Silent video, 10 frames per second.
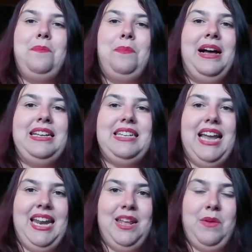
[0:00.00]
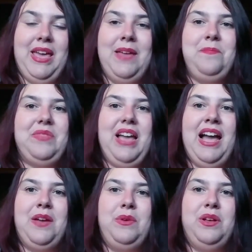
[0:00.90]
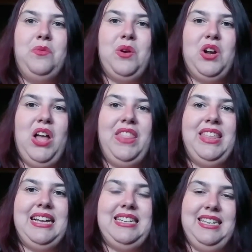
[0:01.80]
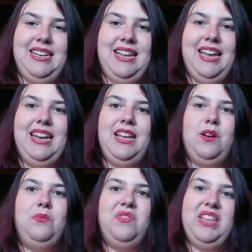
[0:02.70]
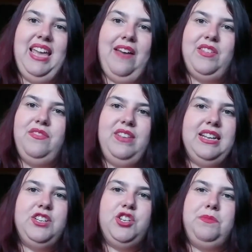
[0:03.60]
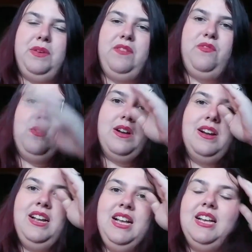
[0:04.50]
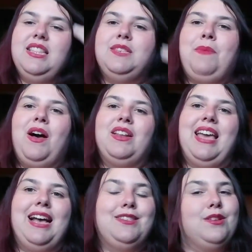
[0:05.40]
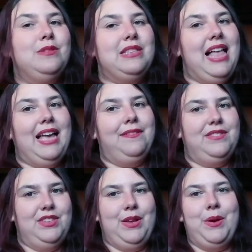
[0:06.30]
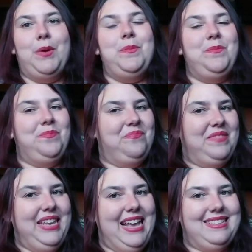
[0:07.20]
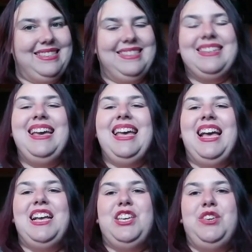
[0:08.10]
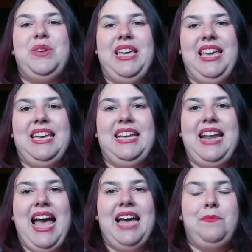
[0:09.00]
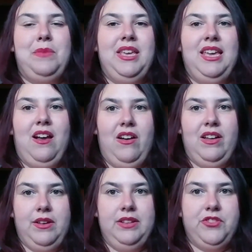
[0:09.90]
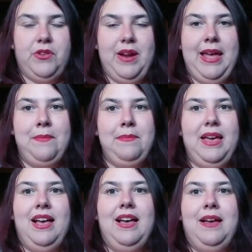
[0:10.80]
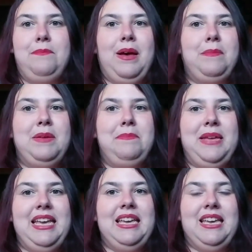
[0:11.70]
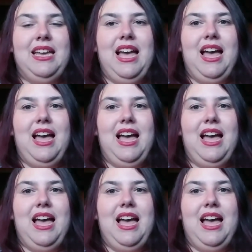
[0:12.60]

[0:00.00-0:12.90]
But anyway, I will work on that tonight and hopefully have it finished before this podcast goes live. So Yes. You can add me on Instagram, Bobby Minnick.